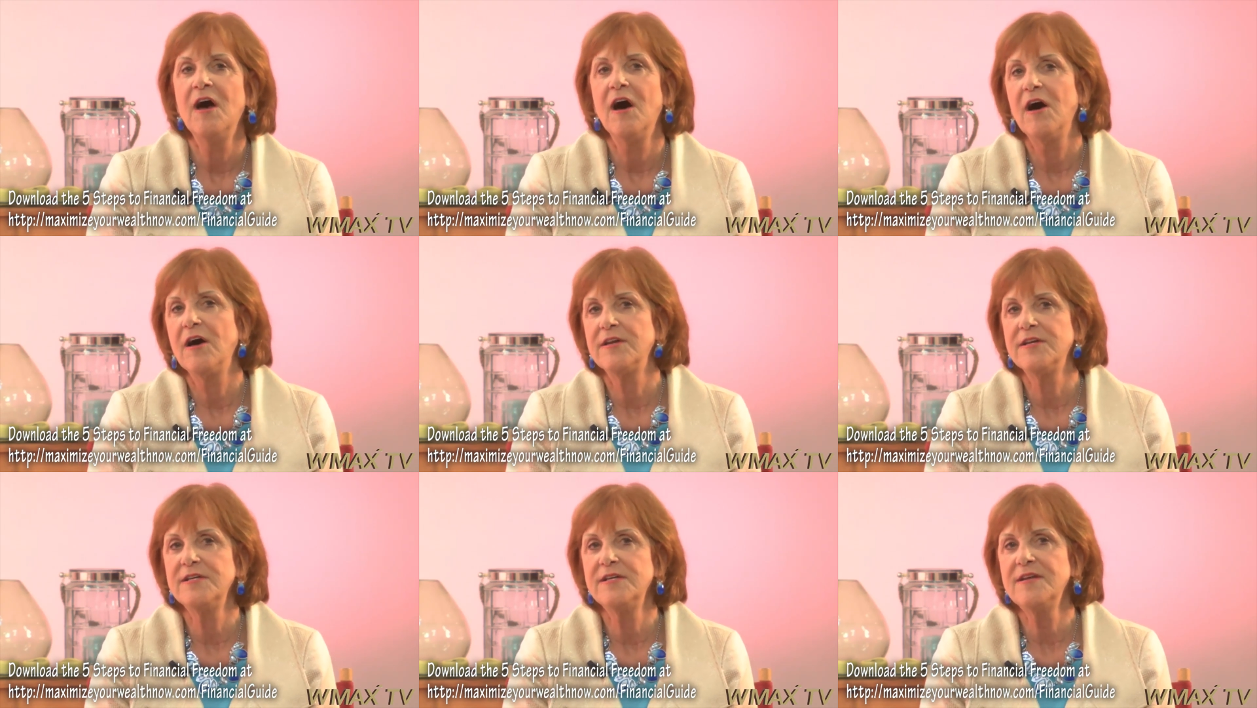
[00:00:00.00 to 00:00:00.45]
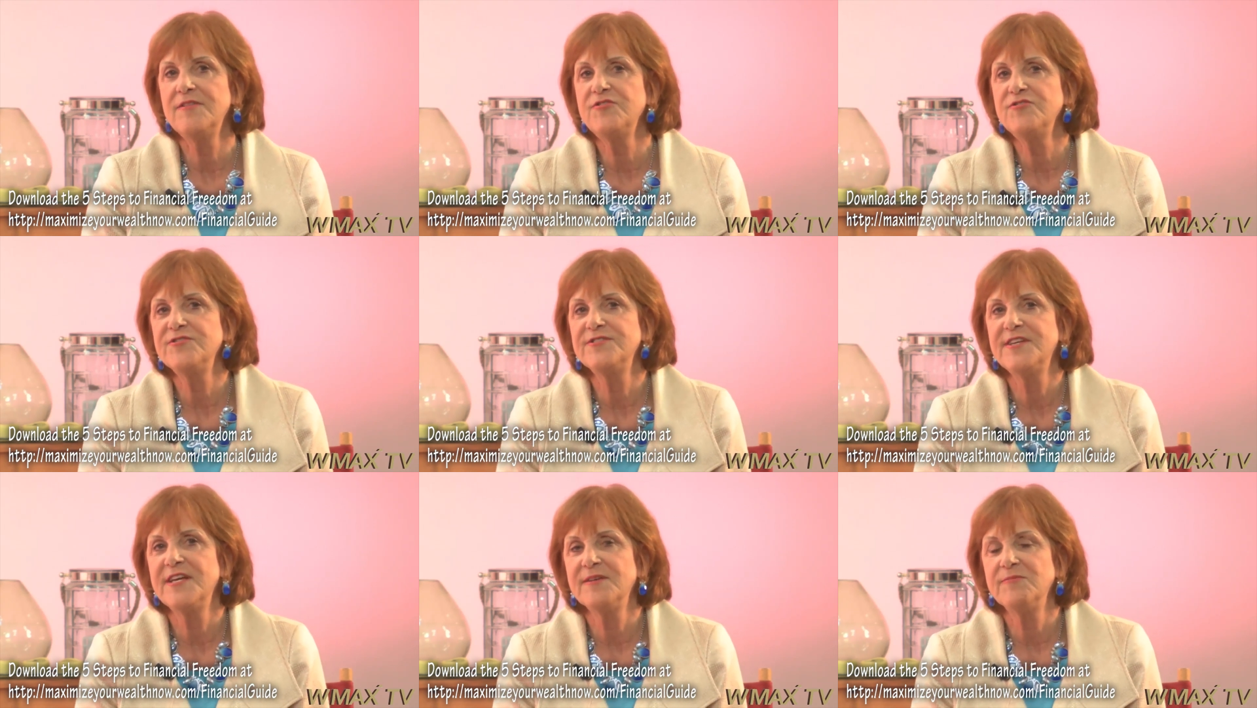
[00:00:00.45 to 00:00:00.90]
on another
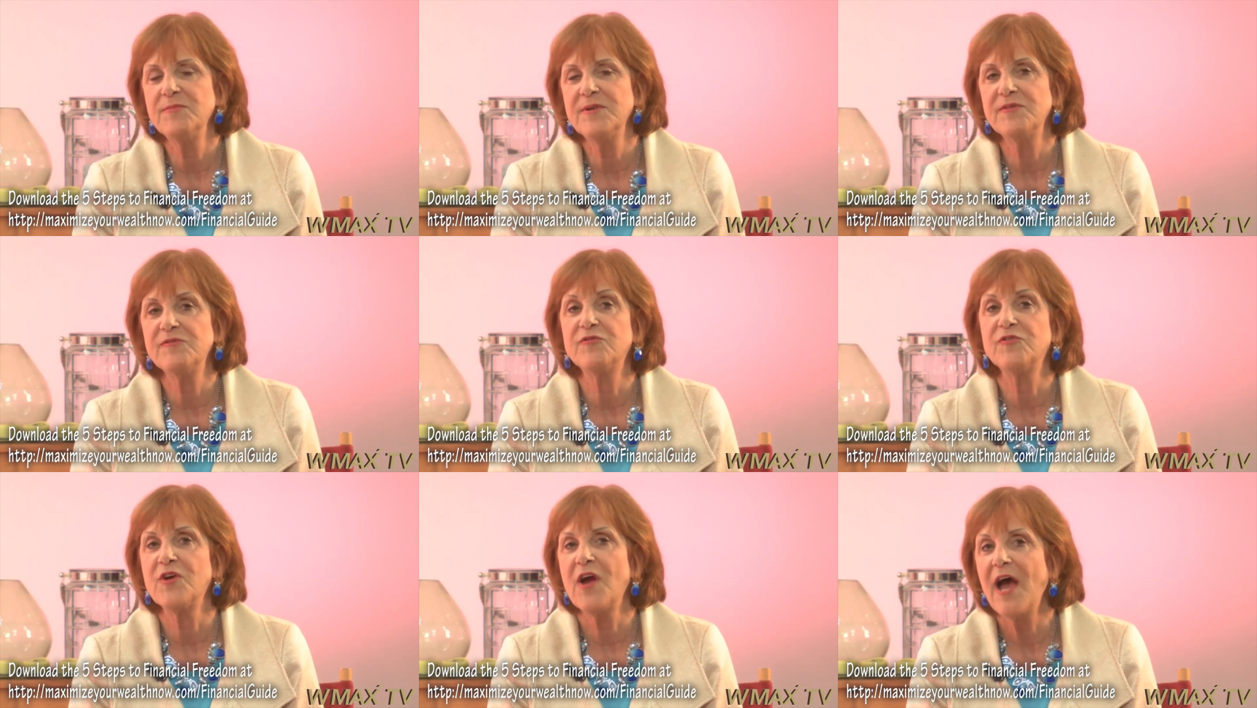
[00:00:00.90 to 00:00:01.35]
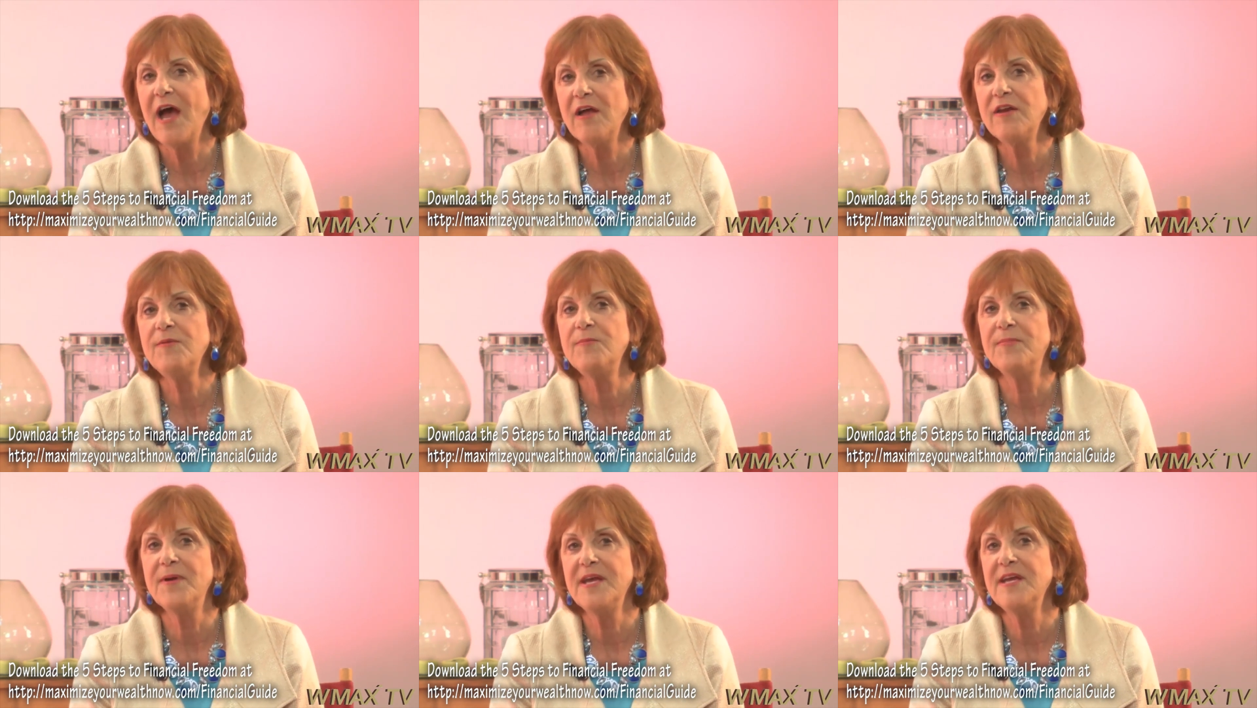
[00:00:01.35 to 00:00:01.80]
segment for how
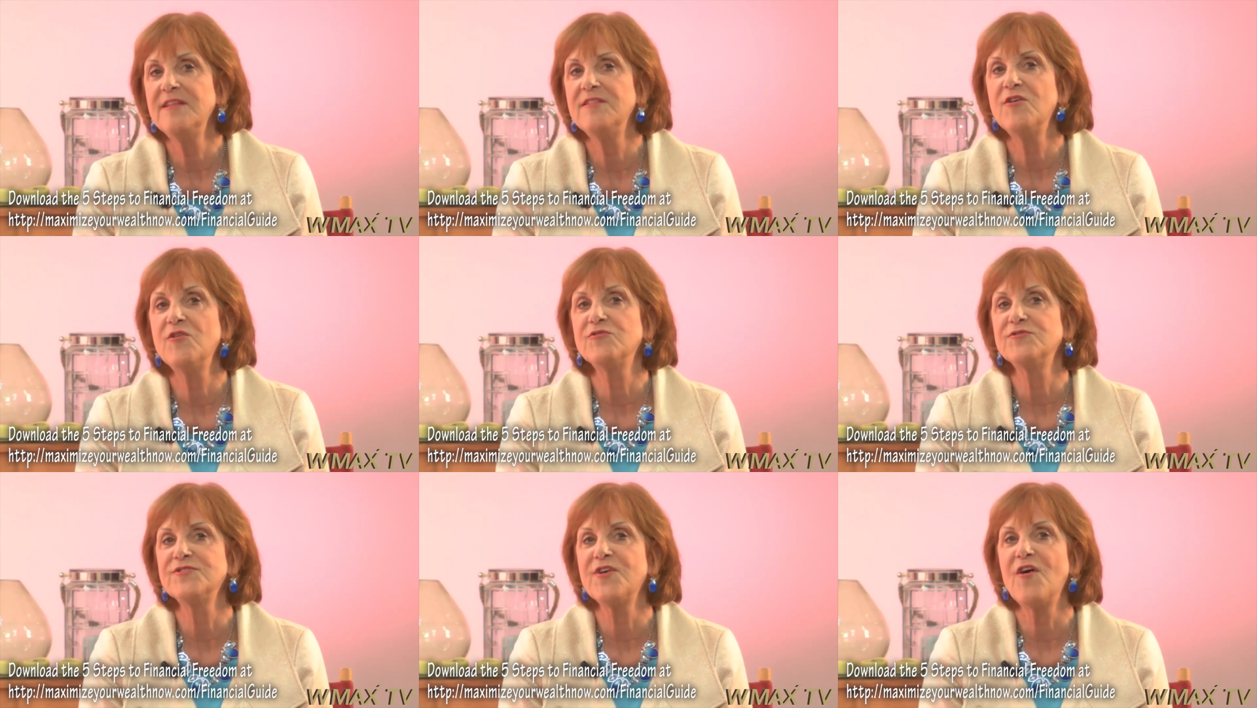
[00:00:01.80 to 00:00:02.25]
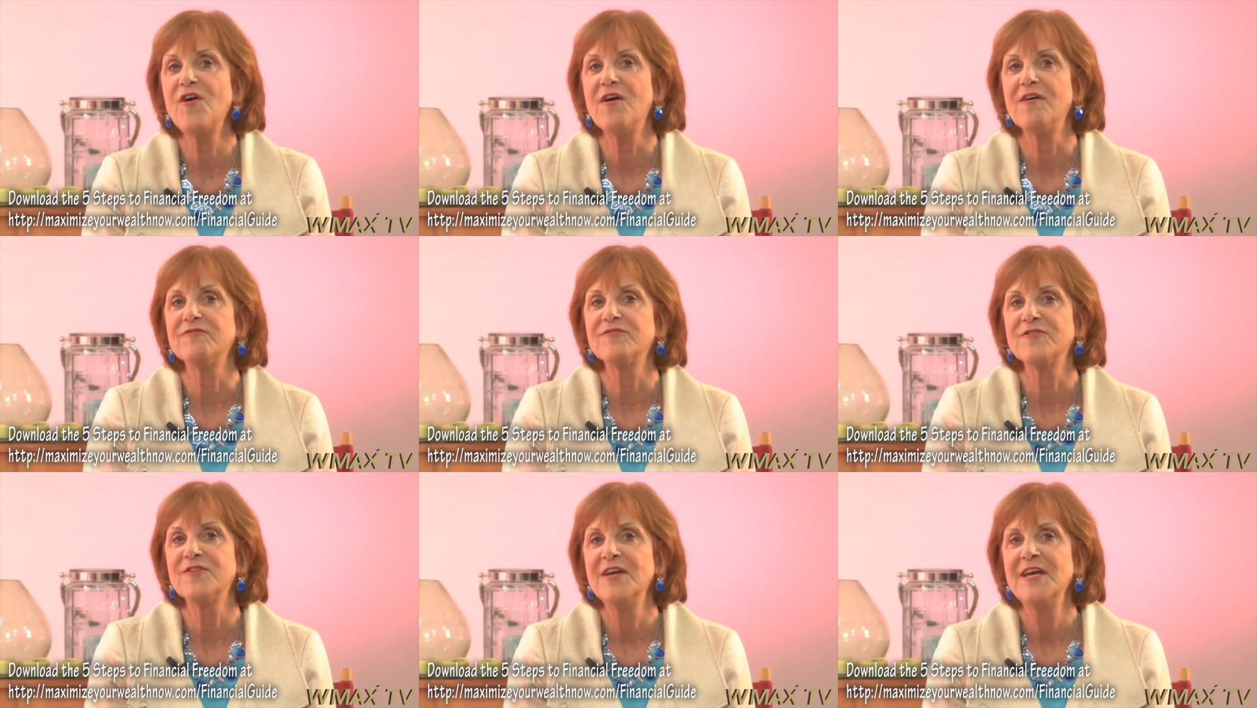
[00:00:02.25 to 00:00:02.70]
to pay those
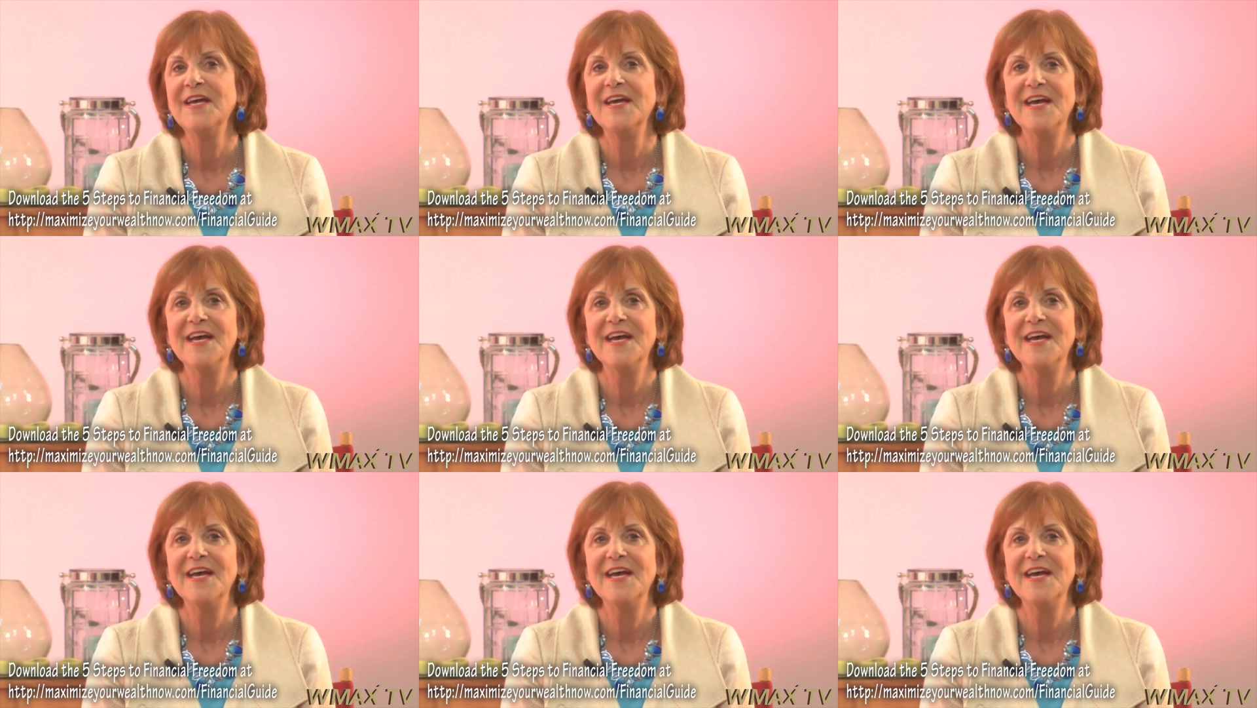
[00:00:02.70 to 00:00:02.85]
off.